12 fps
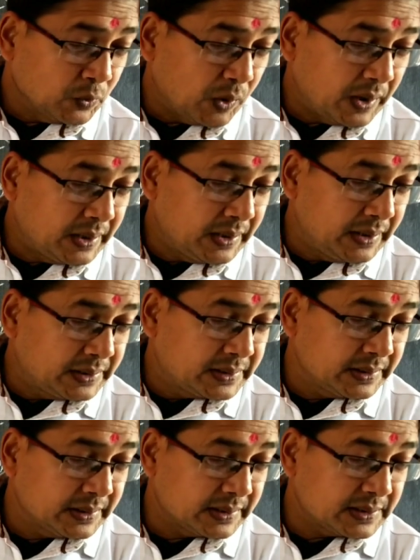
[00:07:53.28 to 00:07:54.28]
Why did
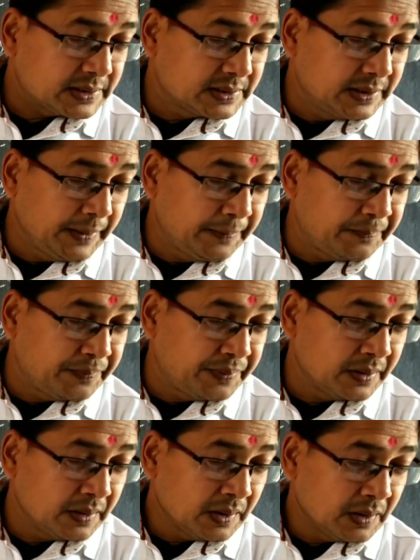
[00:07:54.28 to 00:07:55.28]
the ship
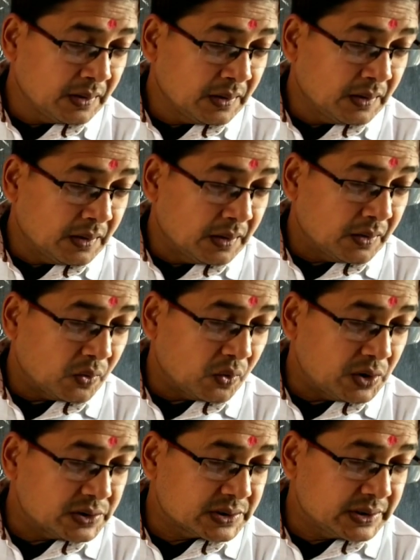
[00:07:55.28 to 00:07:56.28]

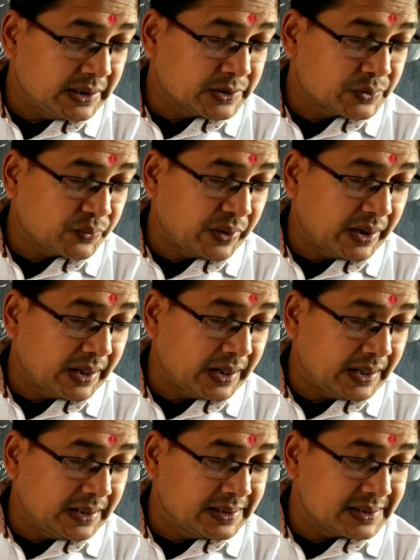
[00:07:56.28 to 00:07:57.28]
lost its way
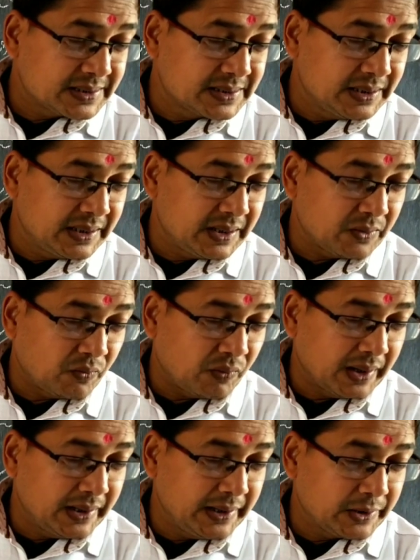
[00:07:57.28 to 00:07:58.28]
in the sea
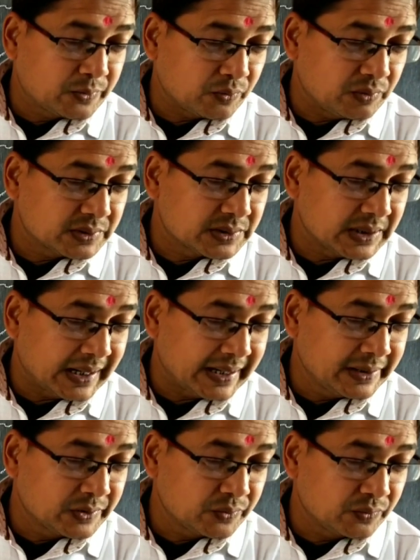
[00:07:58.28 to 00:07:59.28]
while it was
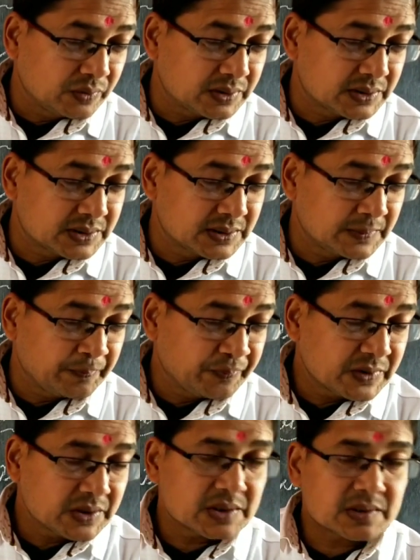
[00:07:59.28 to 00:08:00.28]
heading towards
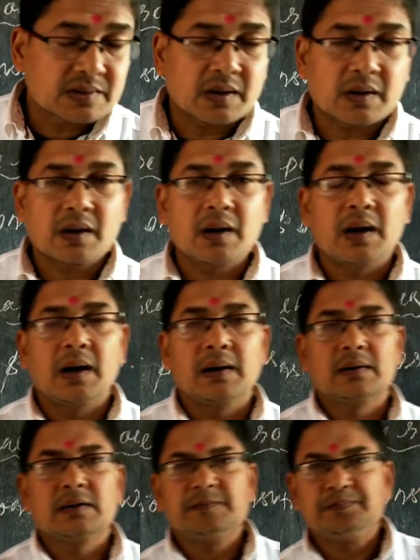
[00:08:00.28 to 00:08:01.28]
Scotland?